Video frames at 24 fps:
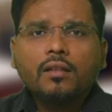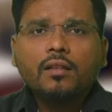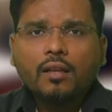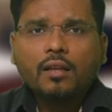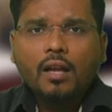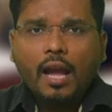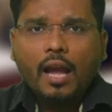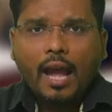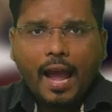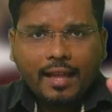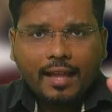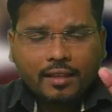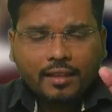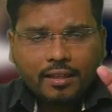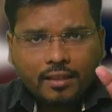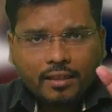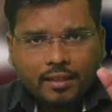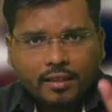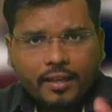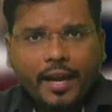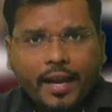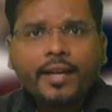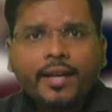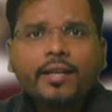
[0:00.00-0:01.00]
and that
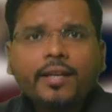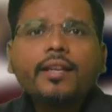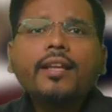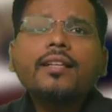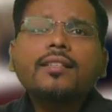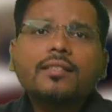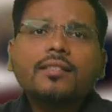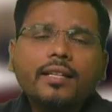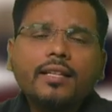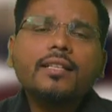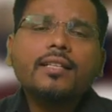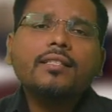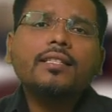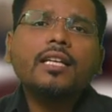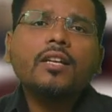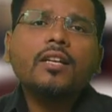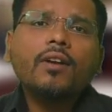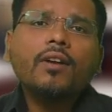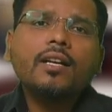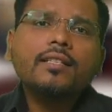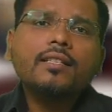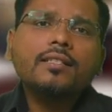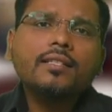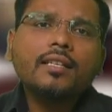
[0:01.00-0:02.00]
rent is less than what,
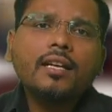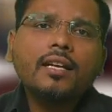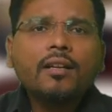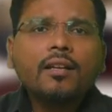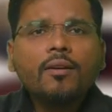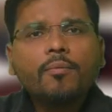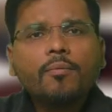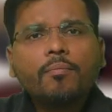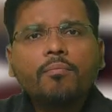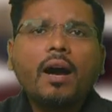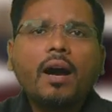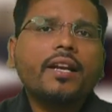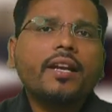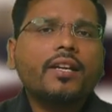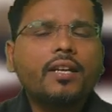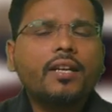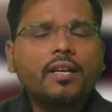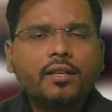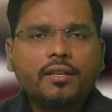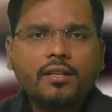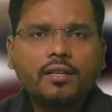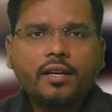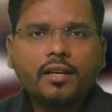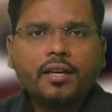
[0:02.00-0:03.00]
sir? Market
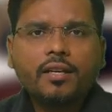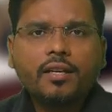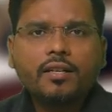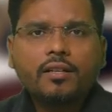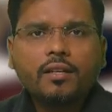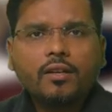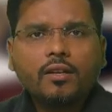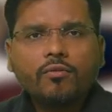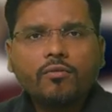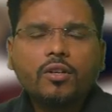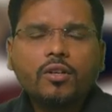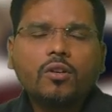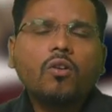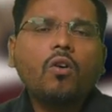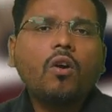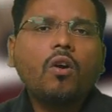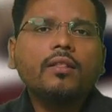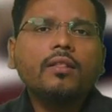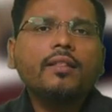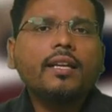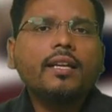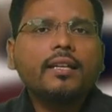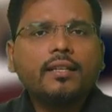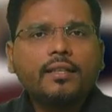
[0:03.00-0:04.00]
rent. We call
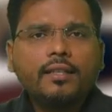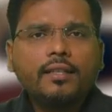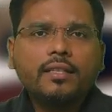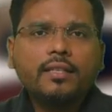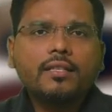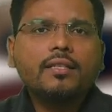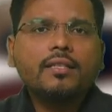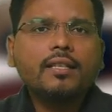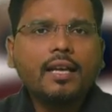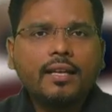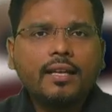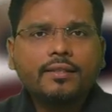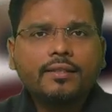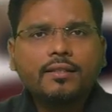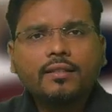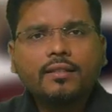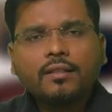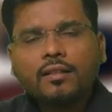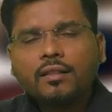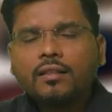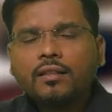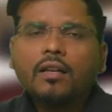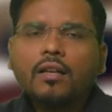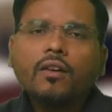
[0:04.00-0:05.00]
that lease as a
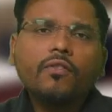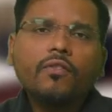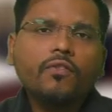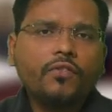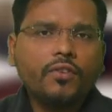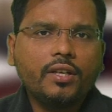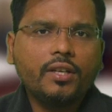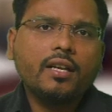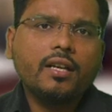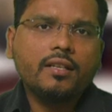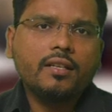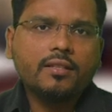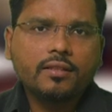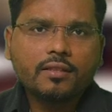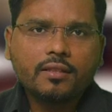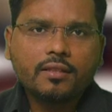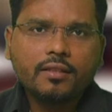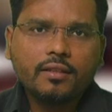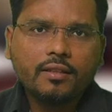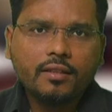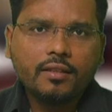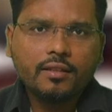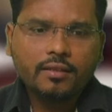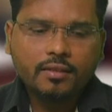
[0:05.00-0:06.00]
finance
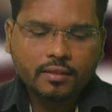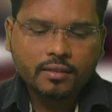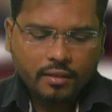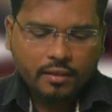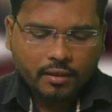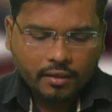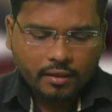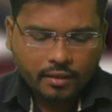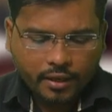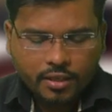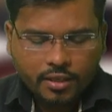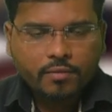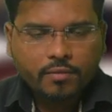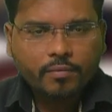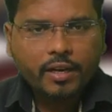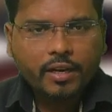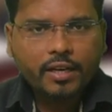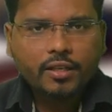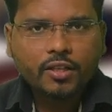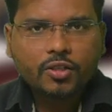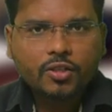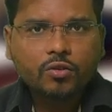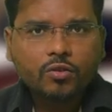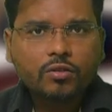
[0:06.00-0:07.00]
lease. Right, my dear
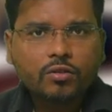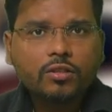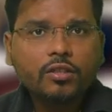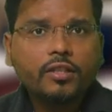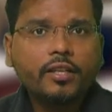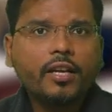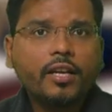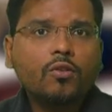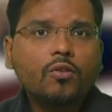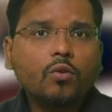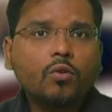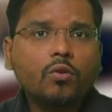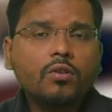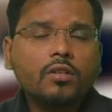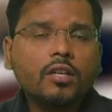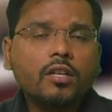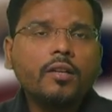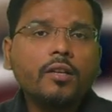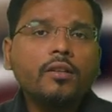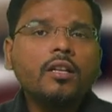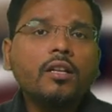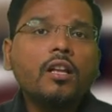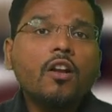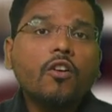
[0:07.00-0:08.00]
students, so there are total
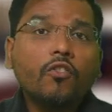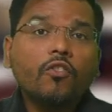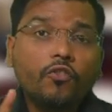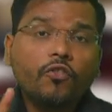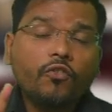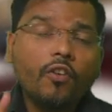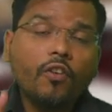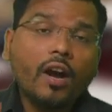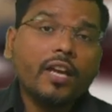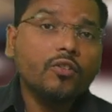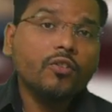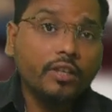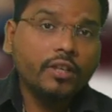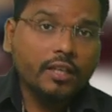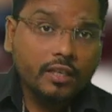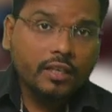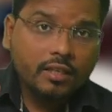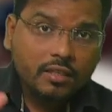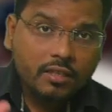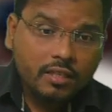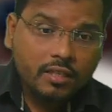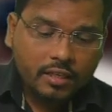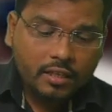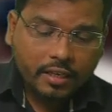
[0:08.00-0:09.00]
5
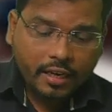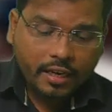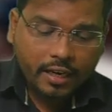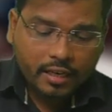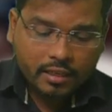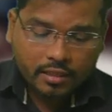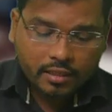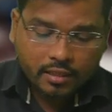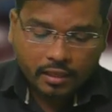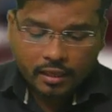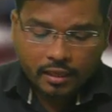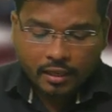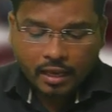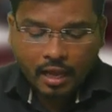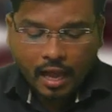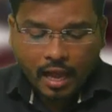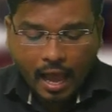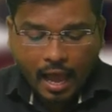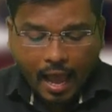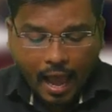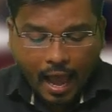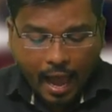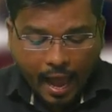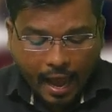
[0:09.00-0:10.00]
indicator
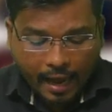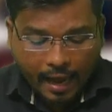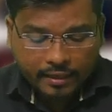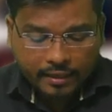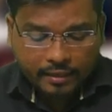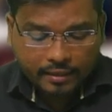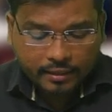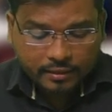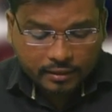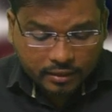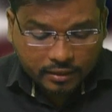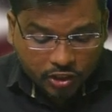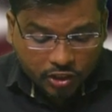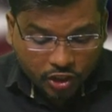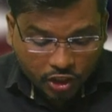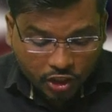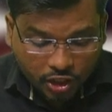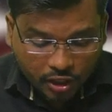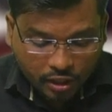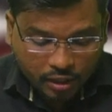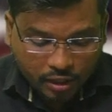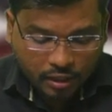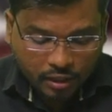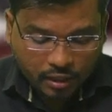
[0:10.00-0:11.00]
and
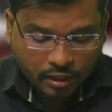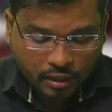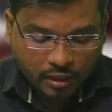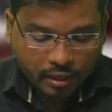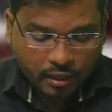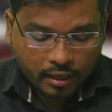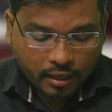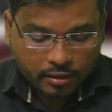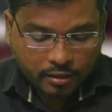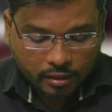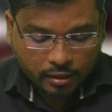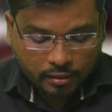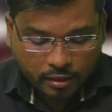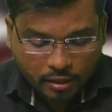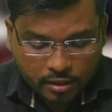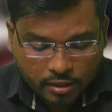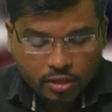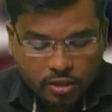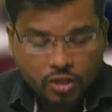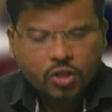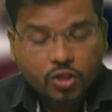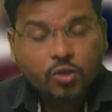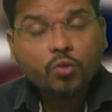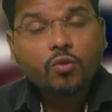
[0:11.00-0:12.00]
3
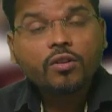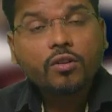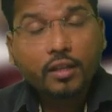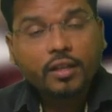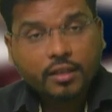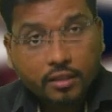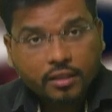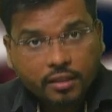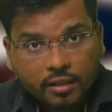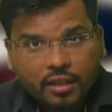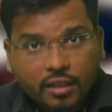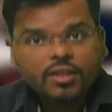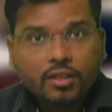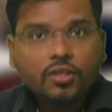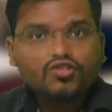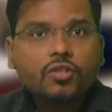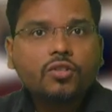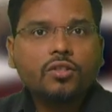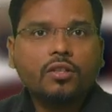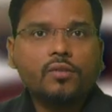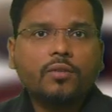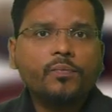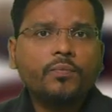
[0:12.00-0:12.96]
suggestive condition.